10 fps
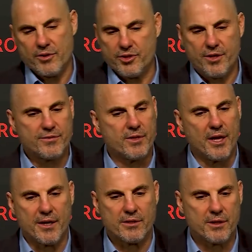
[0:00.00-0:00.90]
shift
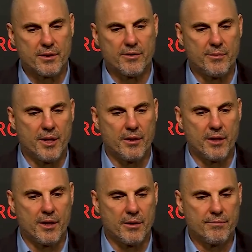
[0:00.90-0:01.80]
lengths, to me,
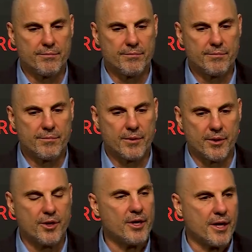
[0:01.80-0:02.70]

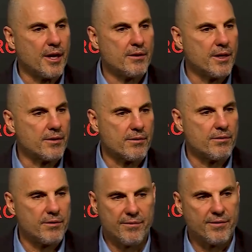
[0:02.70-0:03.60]
are good again, like the
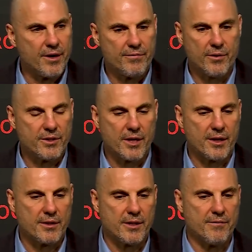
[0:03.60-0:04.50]
35, 40 seconds.